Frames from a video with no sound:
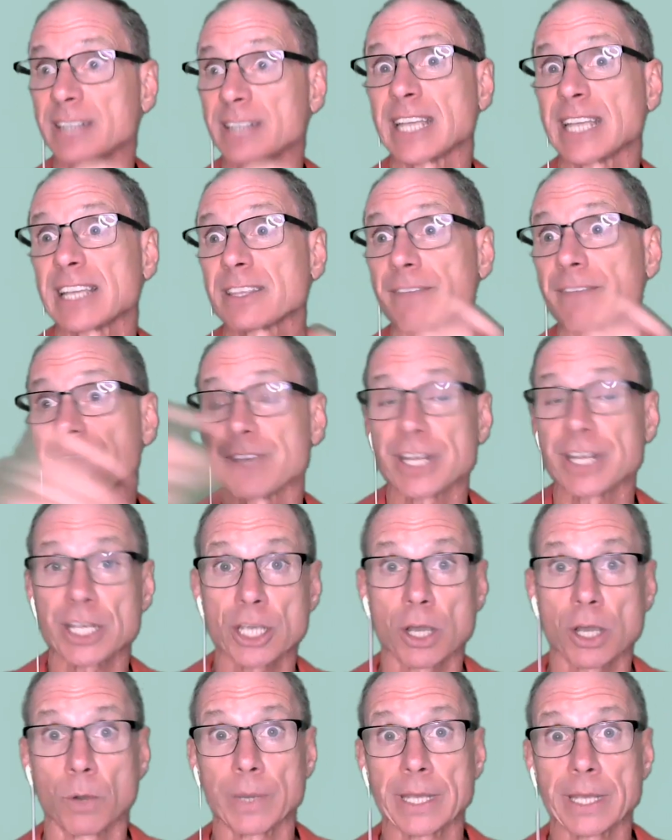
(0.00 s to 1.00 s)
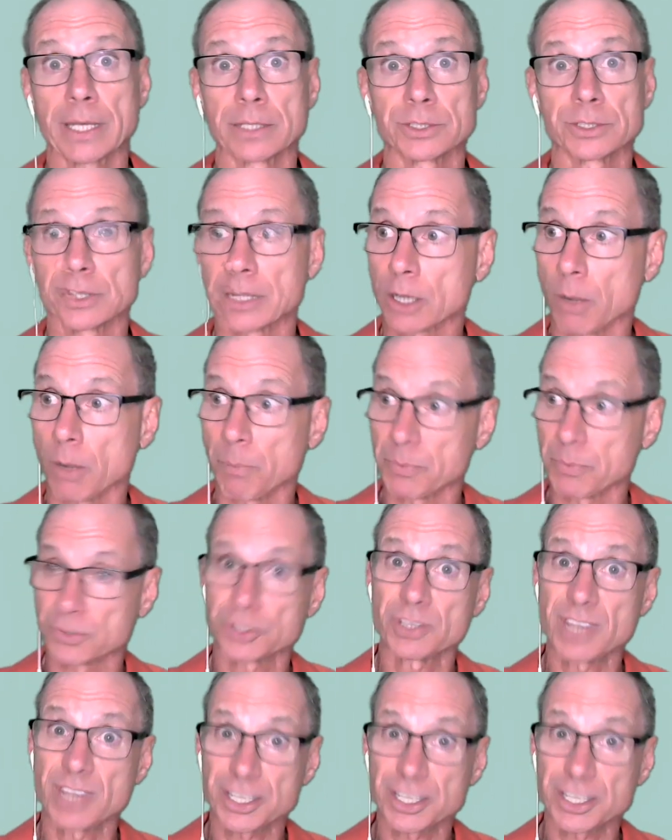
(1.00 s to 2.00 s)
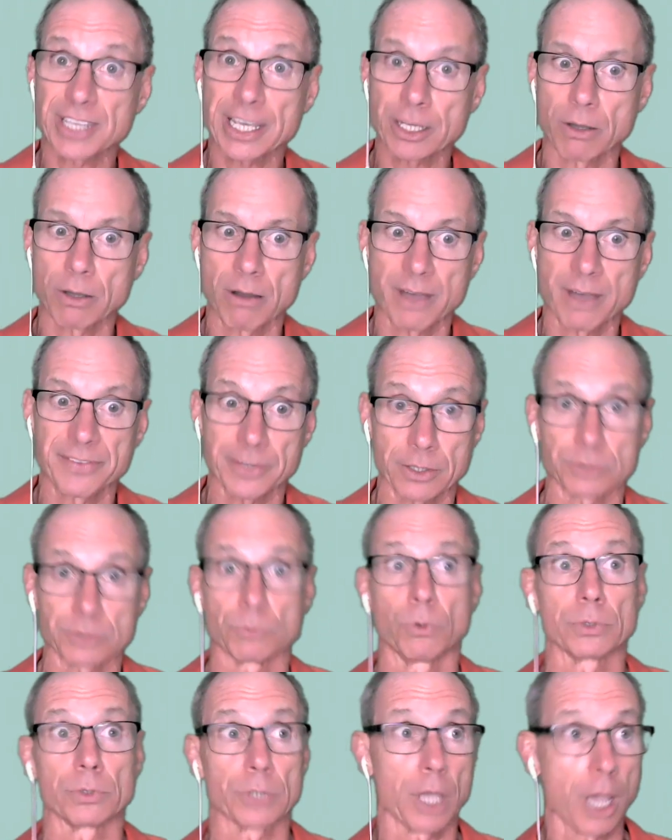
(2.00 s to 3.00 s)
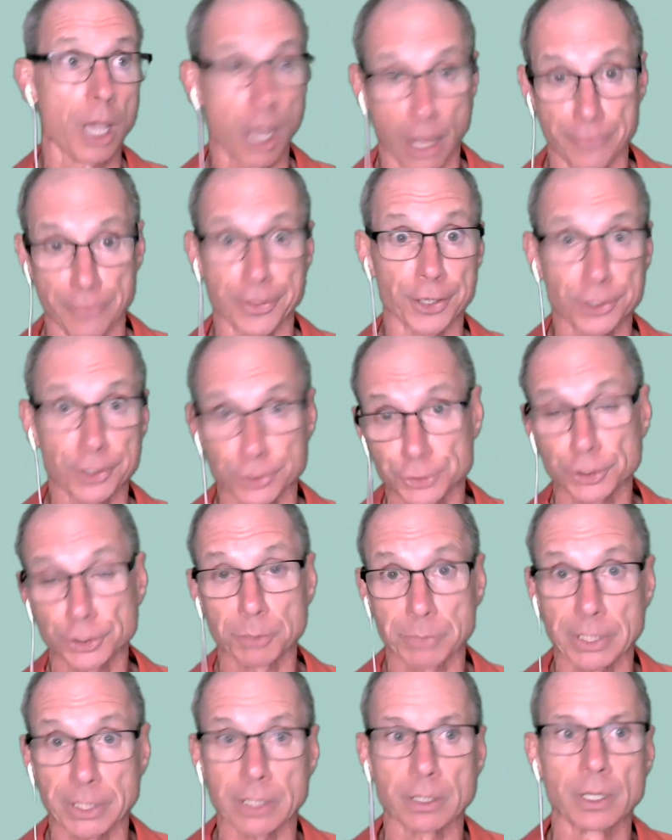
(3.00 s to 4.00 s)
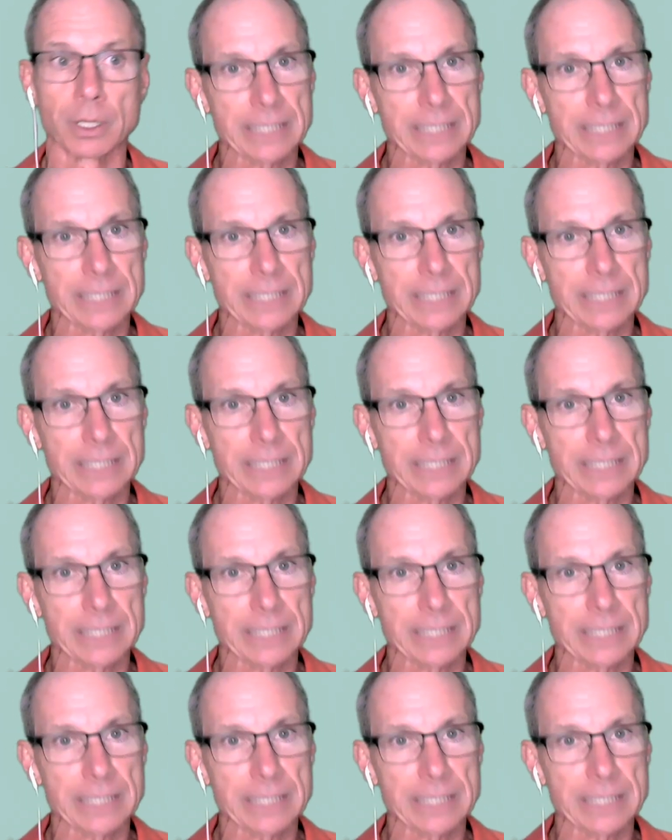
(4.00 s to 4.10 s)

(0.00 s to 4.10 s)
Take the video in and I go, shouldn't this thing go off? He goes, well, yeah, I think it should be.